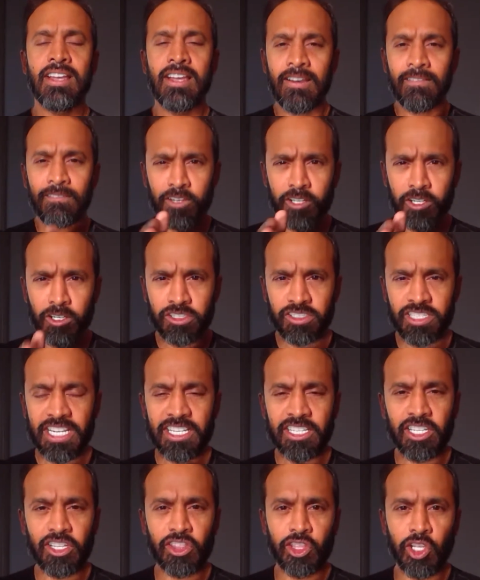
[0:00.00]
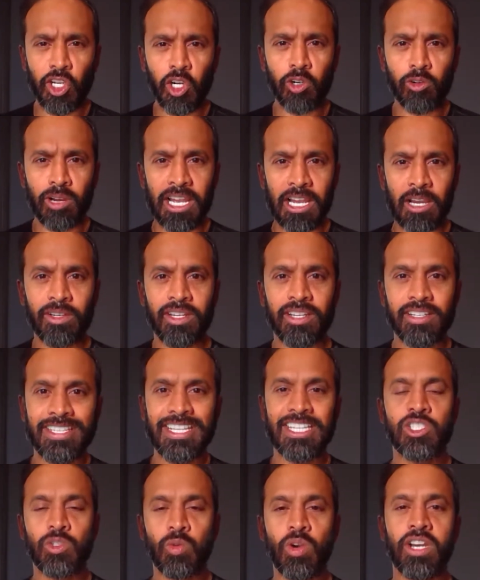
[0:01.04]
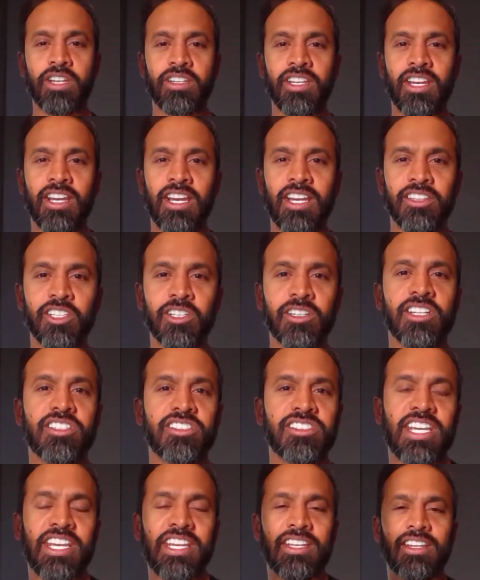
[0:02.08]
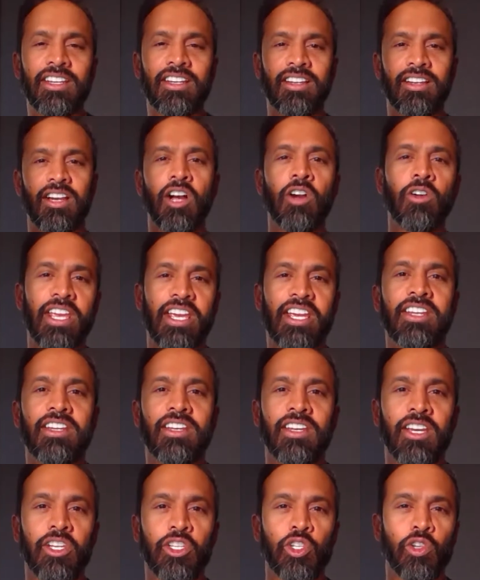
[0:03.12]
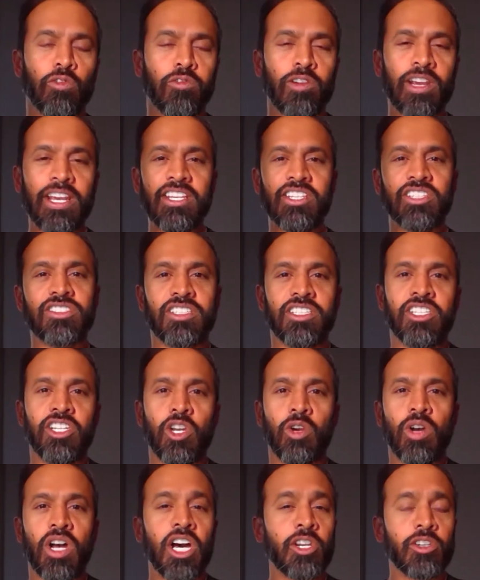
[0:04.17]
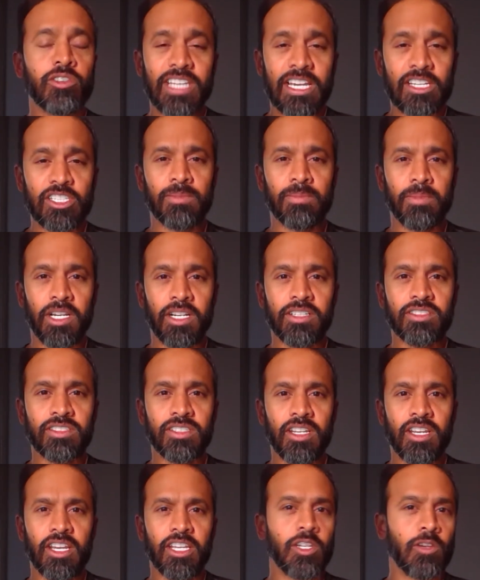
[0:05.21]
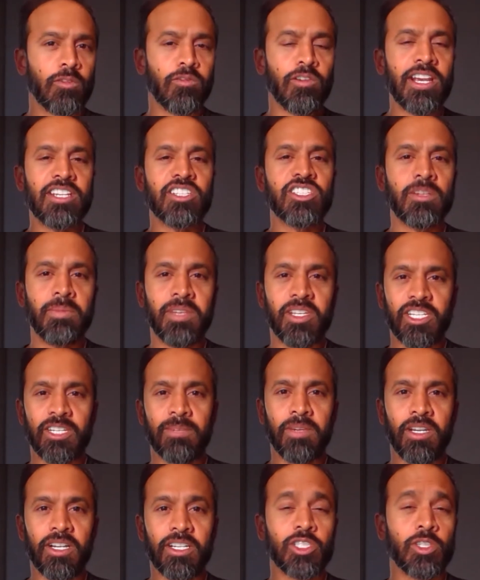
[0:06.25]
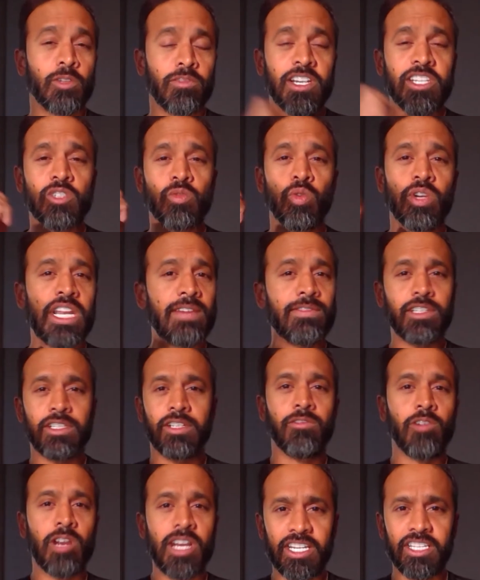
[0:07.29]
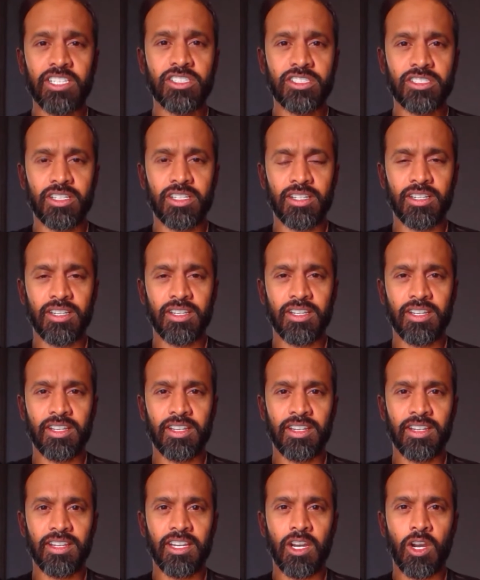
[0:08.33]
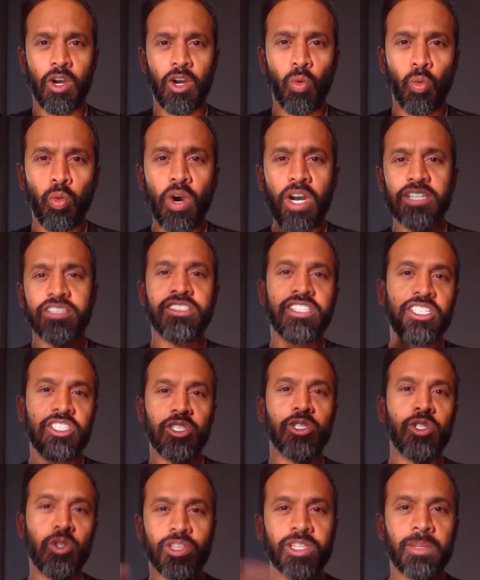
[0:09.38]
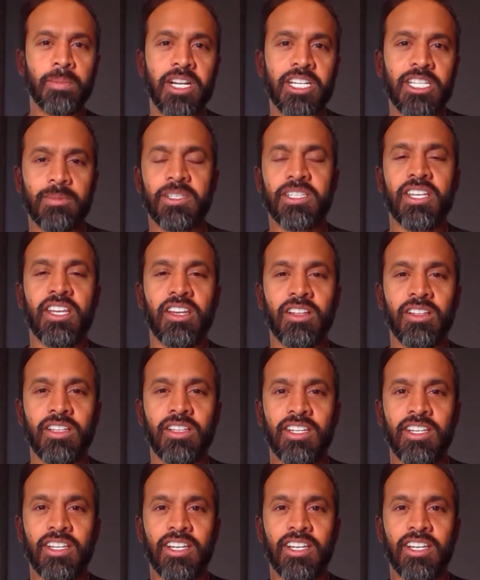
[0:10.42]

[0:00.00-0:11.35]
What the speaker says: For your second and third round, guess what? They're going to say, okay, you've raised, $100,000. You've raised $1 million. You've raised whatever you've raised. What did you do with the money, Mikhail?